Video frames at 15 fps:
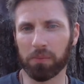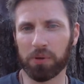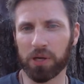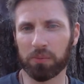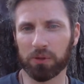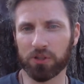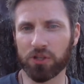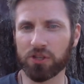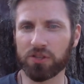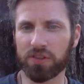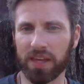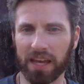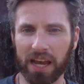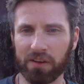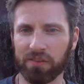People just
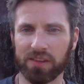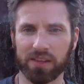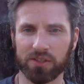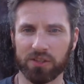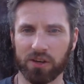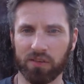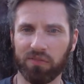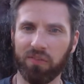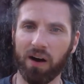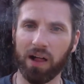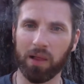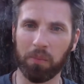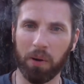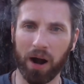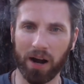think everything's going to
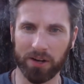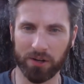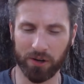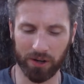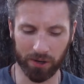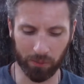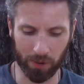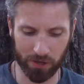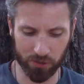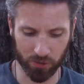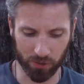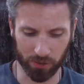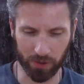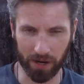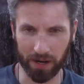fall apart during a
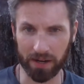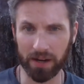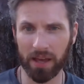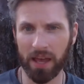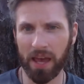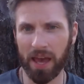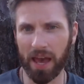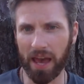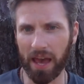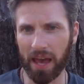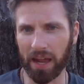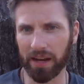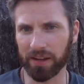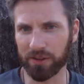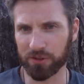retrograde.
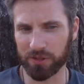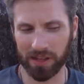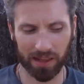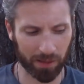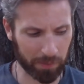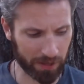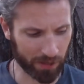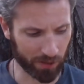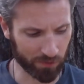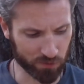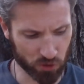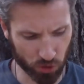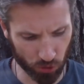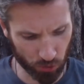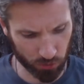And there's an element of
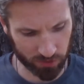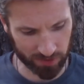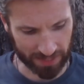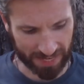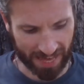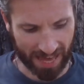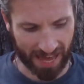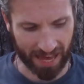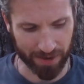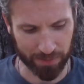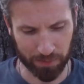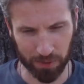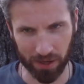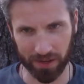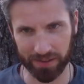truth in that,
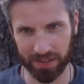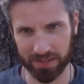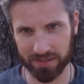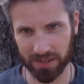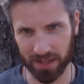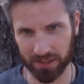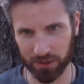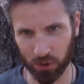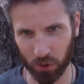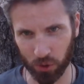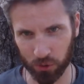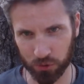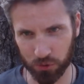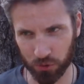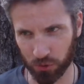but that's not the
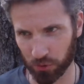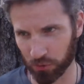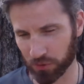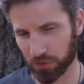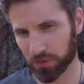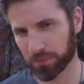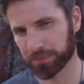whole truth.